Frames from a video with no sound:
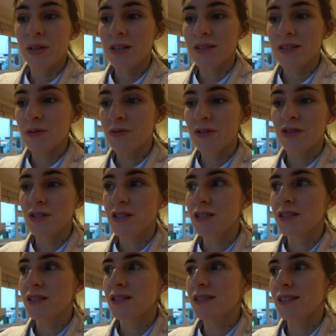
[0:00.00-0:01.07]
because I was
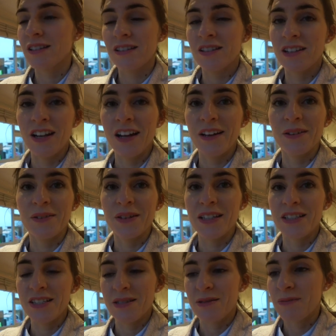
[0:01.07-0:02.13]
just, I don't know,
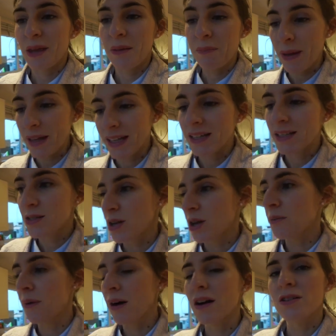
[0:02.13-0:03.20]
they just, they bicker
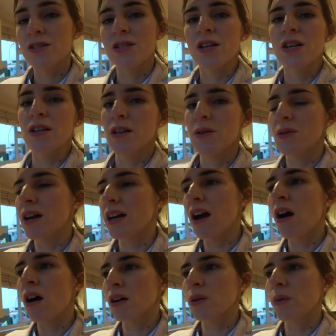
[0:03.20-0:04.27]
so much. They were like
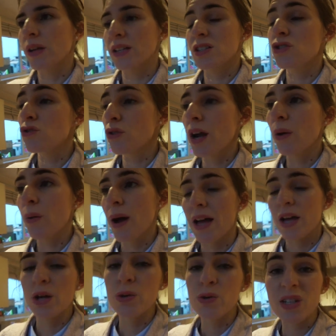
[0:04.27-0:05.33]
arguing straight
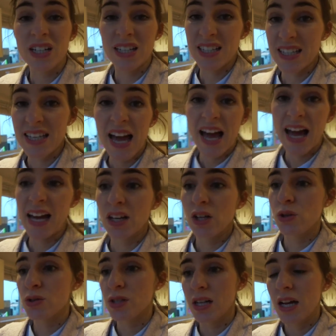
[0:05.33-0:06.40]
away, who's going to scan,
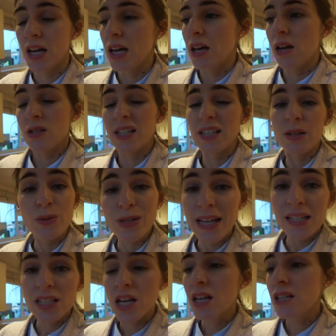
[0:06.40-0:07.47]
who's going to, it's like, you
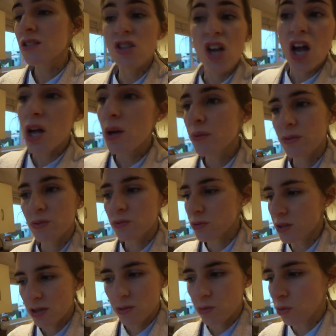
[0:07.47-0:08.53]
take turns, no, it
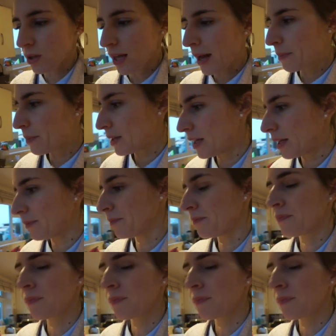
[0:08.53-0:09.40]
just what's happening.